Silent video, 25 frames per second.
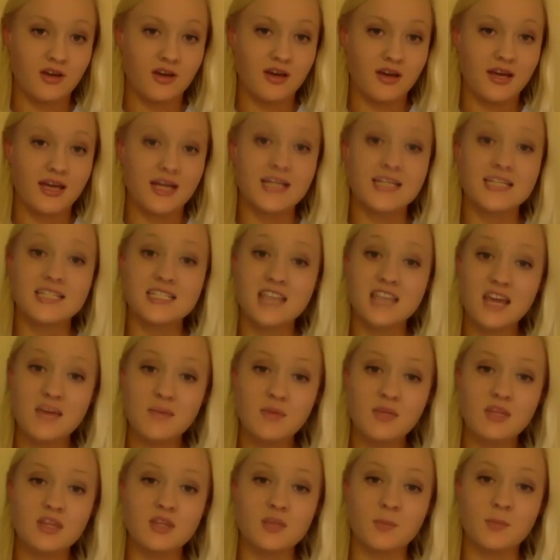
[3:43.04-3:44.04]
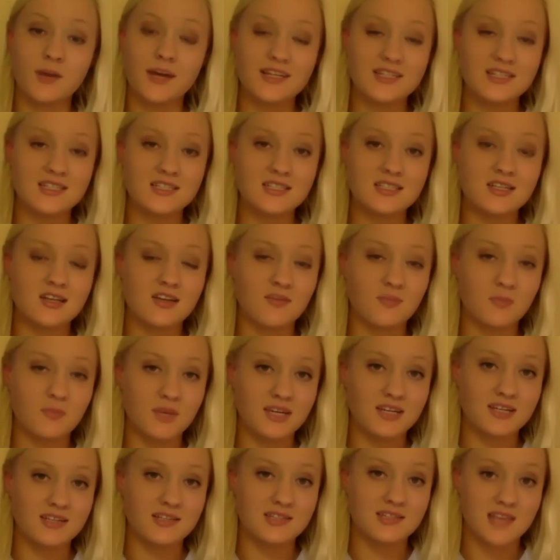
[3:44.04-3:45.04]
In a statement, the president of
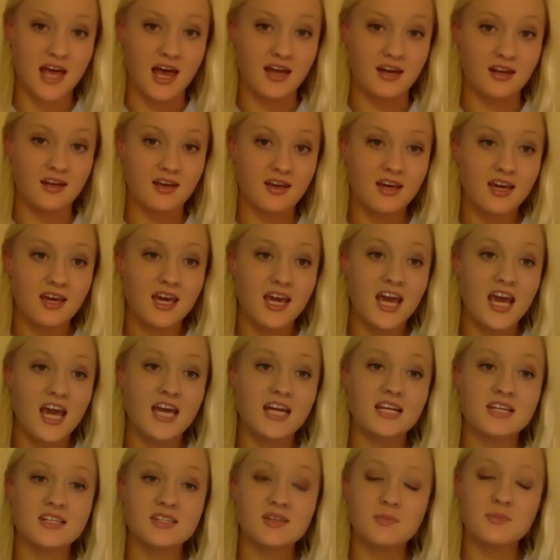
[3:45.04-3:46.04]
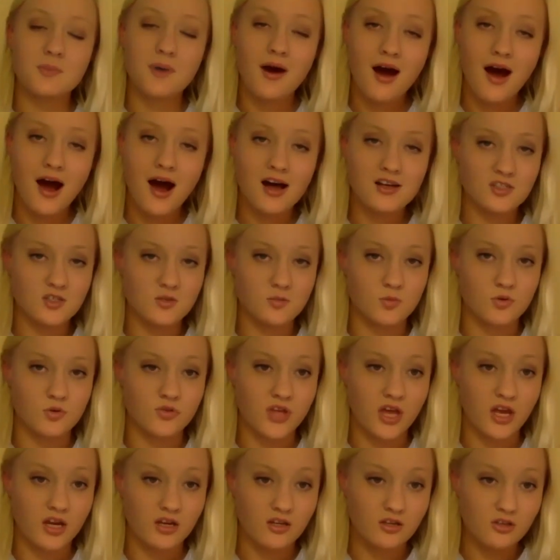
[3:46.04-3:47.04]
PETA said, "It is impossible
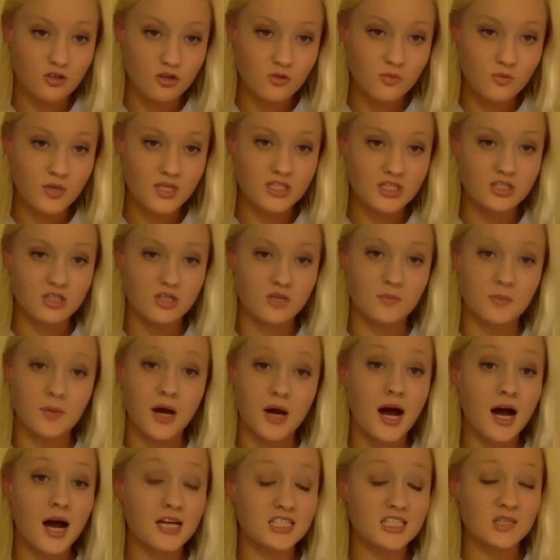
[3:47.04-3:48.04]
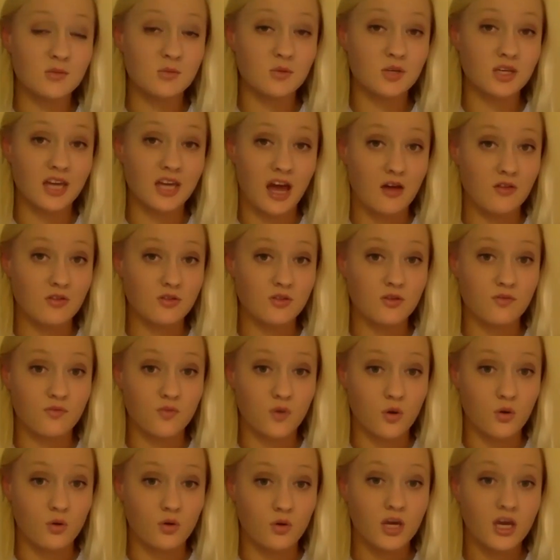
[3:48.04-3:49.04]
that humans could possibly count the
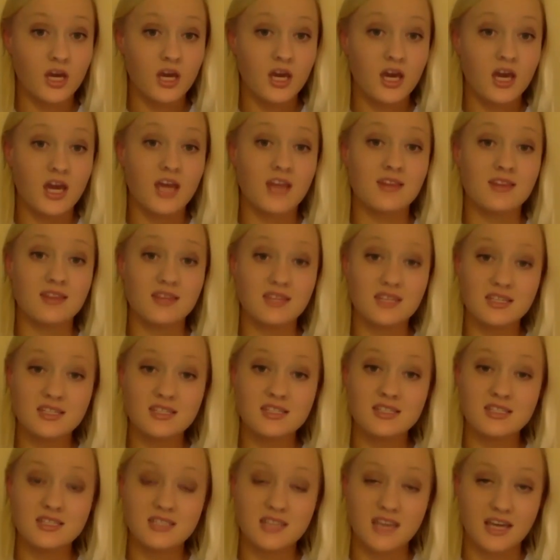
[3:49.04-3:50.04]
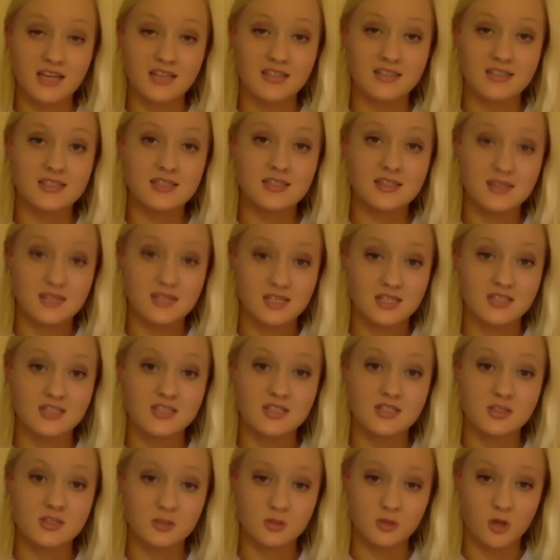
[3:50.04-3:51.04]
vote in these states this
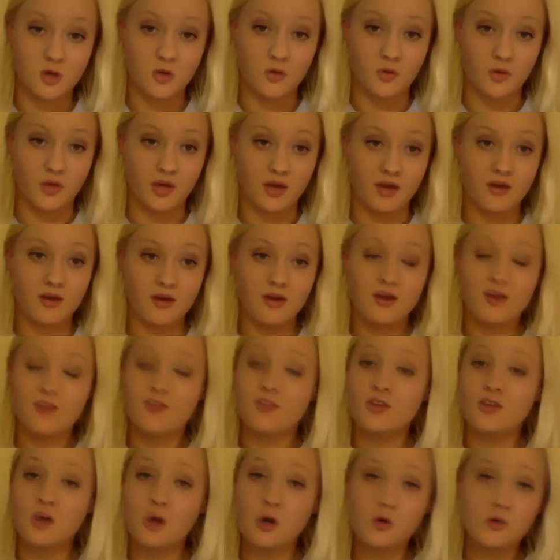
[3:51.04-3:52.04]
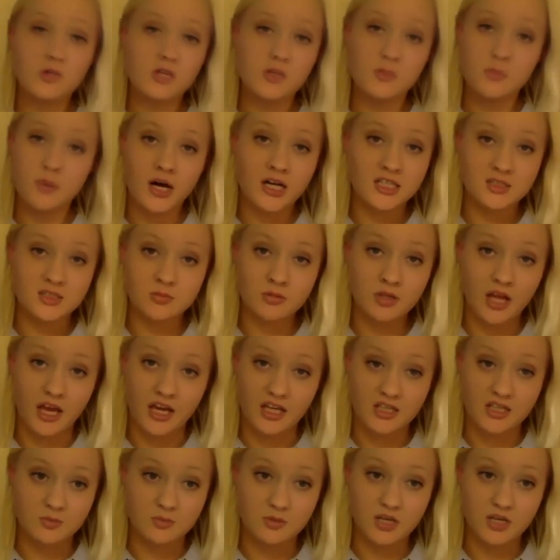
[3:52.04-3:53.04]
slowly. The only possible
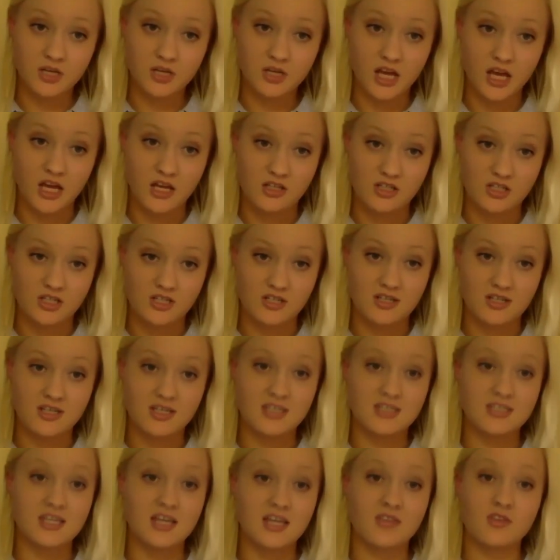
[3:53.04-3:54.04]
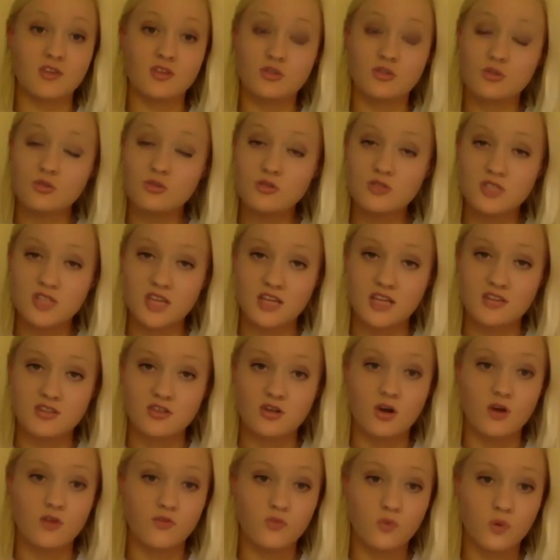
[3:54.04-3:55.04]
explanation is that the two states
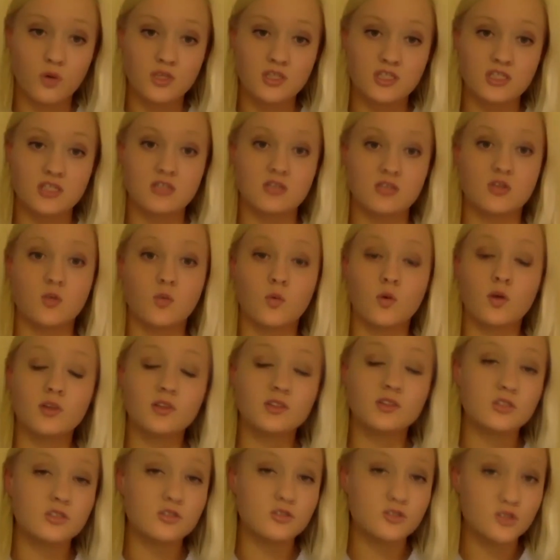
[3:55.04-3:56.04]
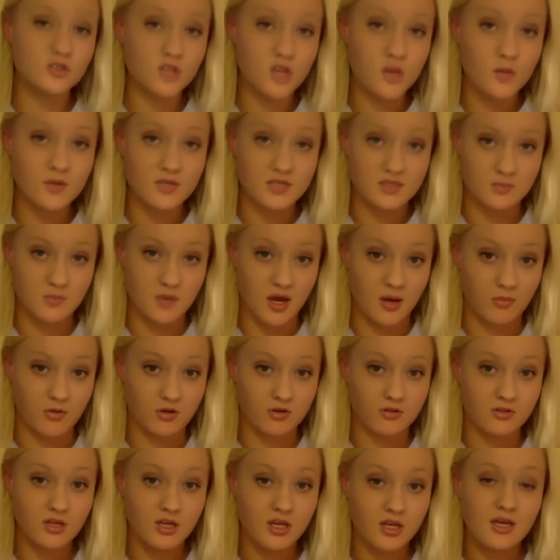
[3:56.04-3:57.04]
are forcing the world's slowest
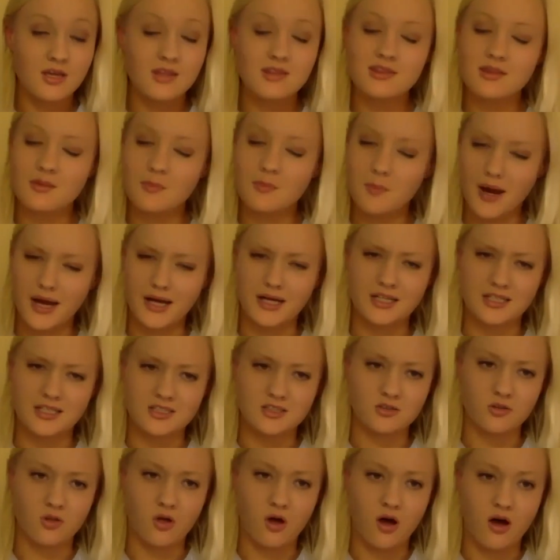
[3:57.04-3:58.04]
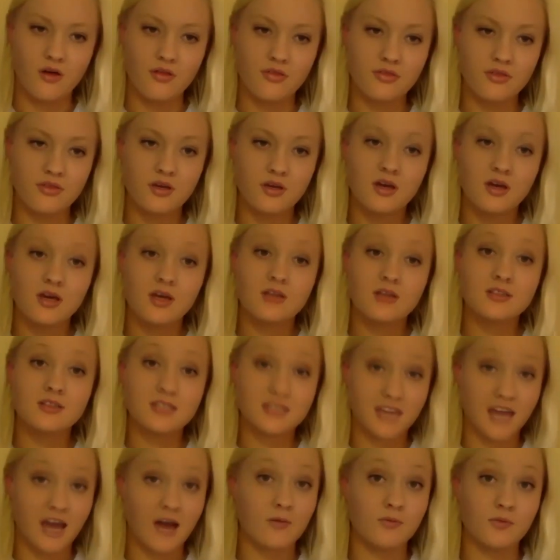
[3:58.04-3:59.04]
mammal, the mighty sloth, to
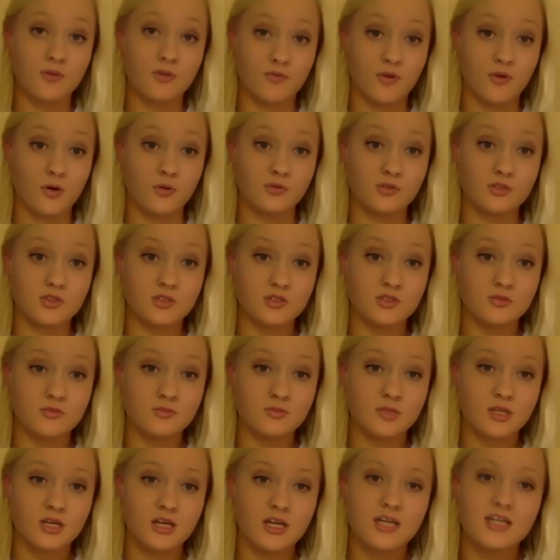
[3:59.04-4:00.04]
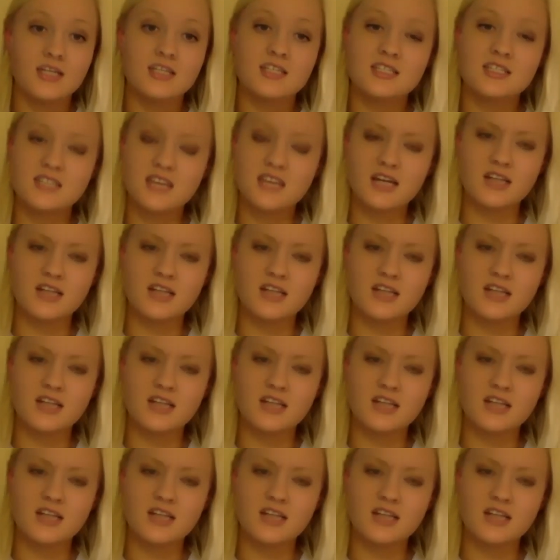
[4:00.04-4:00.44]
count the votes." State